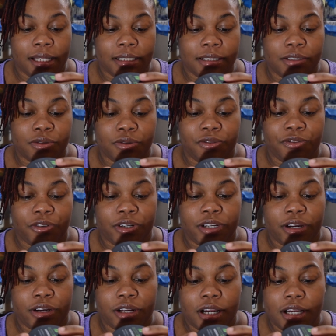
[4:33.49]
That is good for
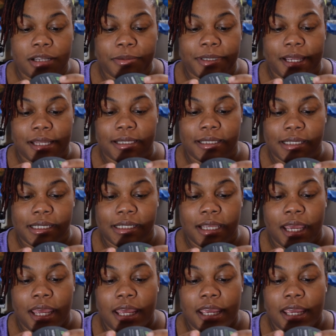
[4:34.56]
your gums and teeth.